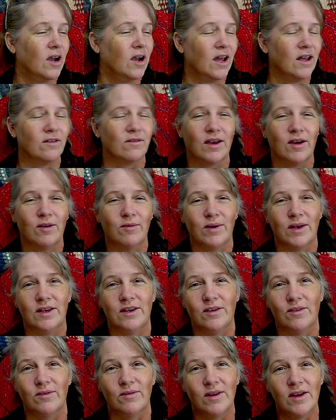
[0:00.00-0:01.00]
I don't care what you
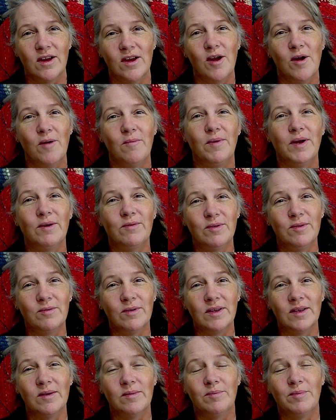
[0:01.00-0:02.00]
do, but it would
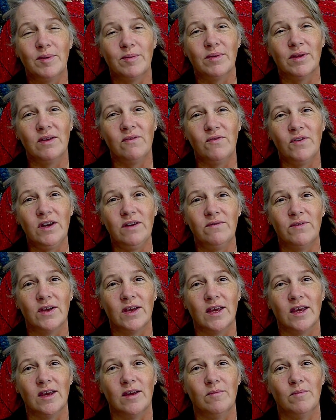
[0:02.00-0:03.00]
really be really fun if you
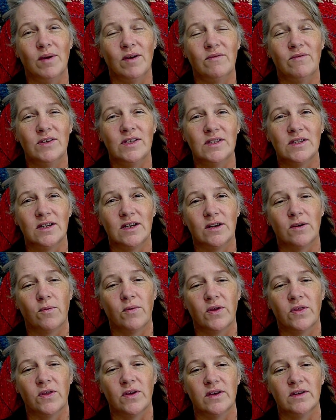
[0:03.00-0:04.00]
came and visited
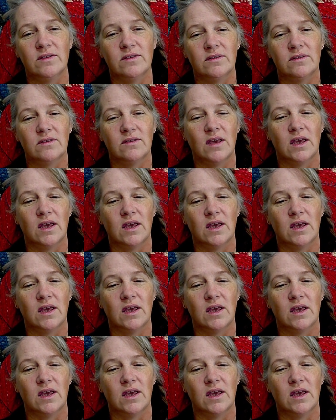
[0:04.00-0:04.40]
with us.